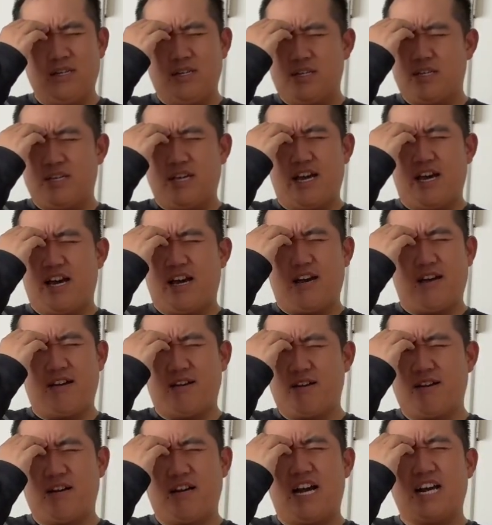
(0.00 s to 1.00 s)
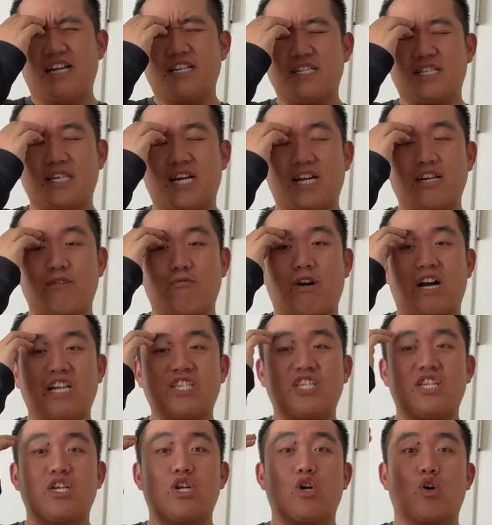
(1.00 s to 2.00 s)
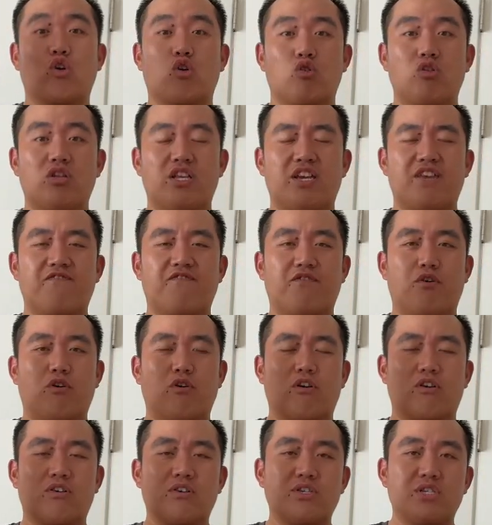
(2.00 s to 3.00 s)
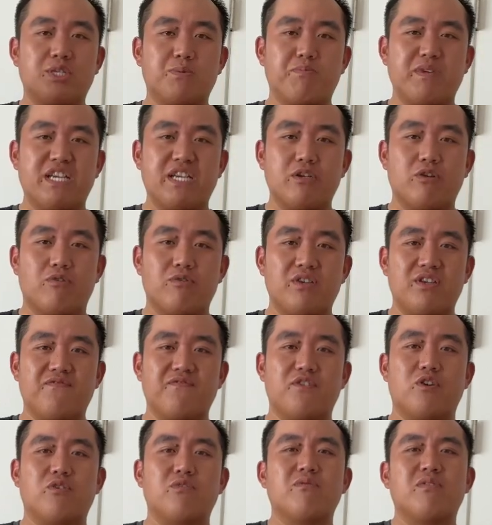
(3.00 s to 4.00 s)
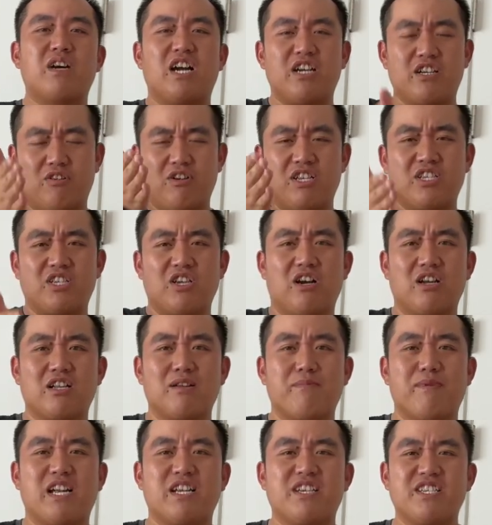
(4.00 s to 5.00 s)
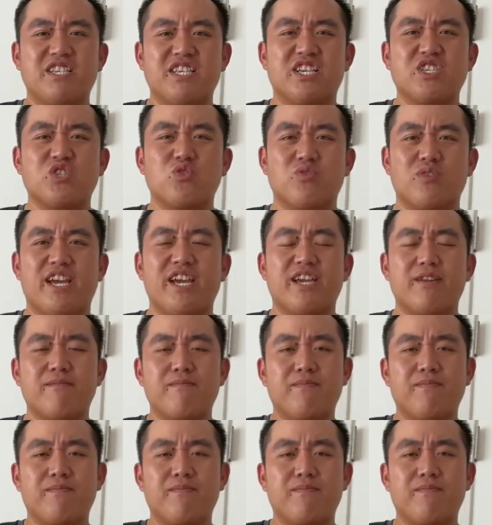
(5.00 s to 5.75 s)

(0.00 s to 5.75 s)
Yeah, I decided to watch it early for Speak No Evil. I know I talked about it yesterday.